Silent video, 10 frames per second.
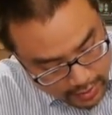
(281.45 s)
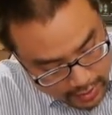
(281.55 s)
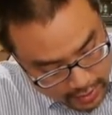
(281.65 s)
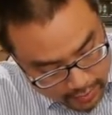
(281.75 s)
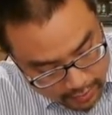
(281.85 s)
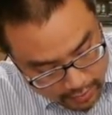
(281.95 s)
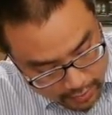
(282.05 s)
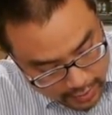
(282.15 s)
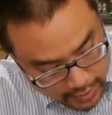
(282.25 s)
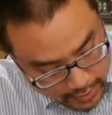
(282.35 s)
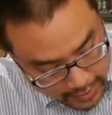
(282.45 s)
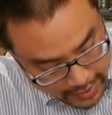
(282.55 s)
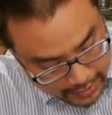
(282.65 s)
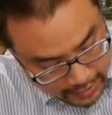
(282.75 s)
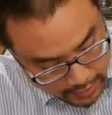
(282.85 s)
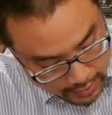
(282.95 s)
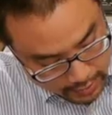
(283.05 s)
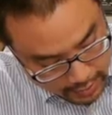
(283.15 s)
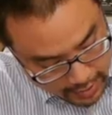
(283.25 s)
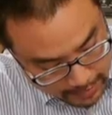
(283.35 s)
another
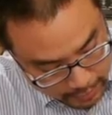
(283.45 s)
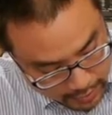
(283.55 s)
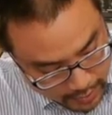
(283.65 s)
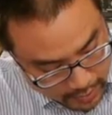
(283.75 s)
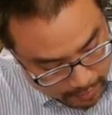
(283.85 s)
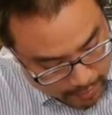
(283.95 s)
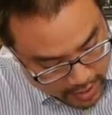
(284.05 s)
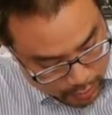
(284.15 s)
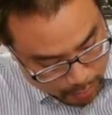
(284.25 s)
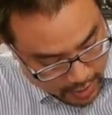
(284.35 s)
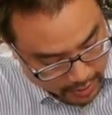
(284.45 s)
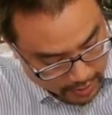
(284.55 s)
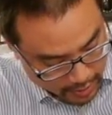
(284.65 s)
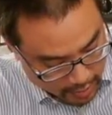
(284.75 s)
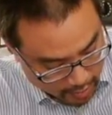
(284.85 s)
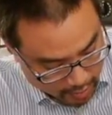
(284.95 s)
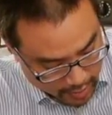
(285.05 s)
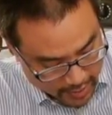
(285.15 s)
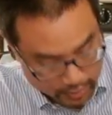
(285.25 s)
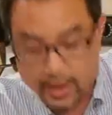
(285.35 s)
elastic-topped mesh pocket here.
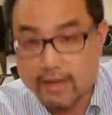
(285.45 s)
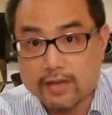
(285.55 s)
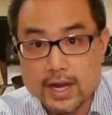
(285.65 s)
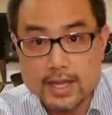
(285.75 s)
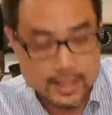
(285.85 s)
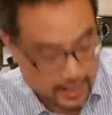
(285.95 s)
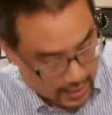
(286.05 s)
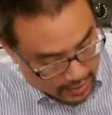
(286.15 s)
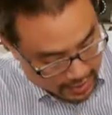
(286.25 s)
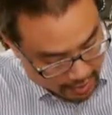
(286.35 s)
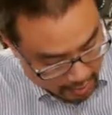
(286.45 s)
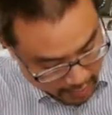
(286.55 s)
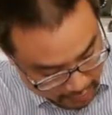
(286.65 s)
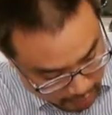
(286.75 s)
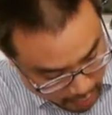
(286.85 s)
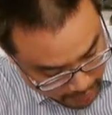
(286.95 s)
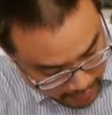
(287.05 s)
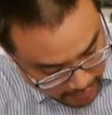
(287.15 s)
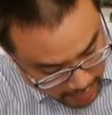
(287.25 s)
I don't have anything in there at the moment.